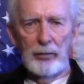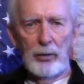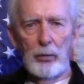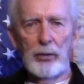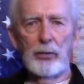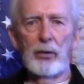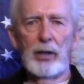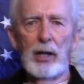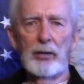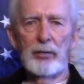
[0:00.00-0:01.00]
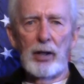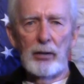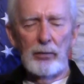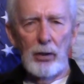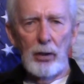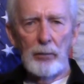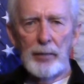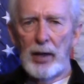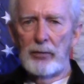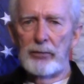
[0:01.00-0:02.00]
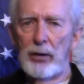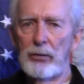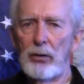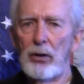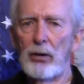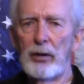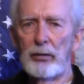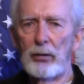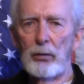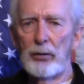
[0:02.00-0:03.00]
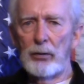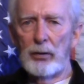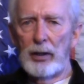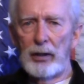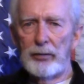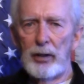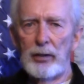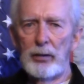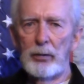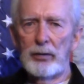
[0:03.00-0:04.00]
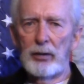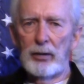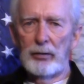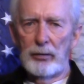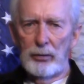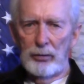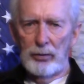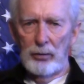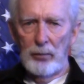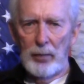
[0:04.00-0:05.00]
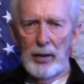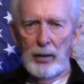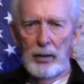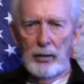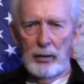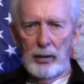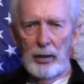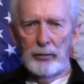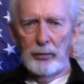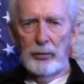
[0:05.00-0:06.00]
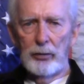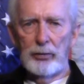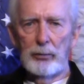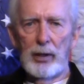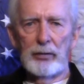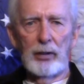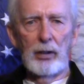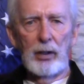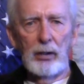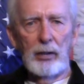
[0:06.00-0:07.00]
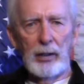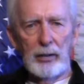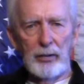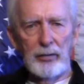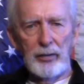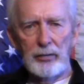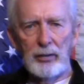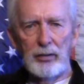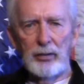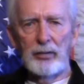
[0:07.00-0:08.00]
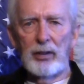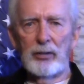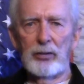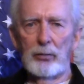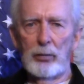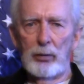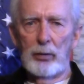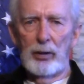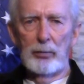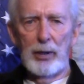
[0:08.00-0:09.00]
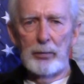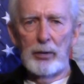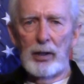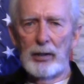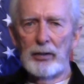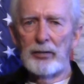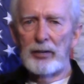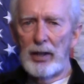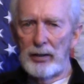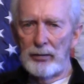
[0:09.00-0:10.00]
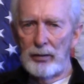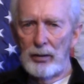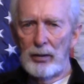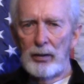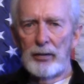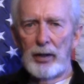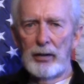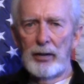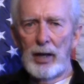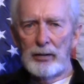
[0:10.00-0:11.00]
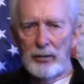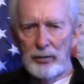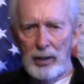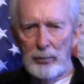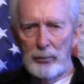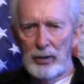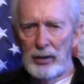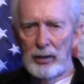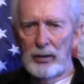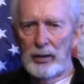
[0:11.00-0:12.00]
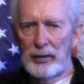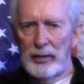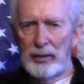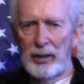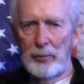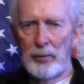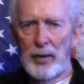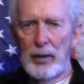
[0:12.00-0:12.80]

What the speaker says: has no authority outside of law, and federal law has no authority outside the U.S. Constitution. The Constitution makes a clear and consistent distinction between the people and the states. They are not the same political entity.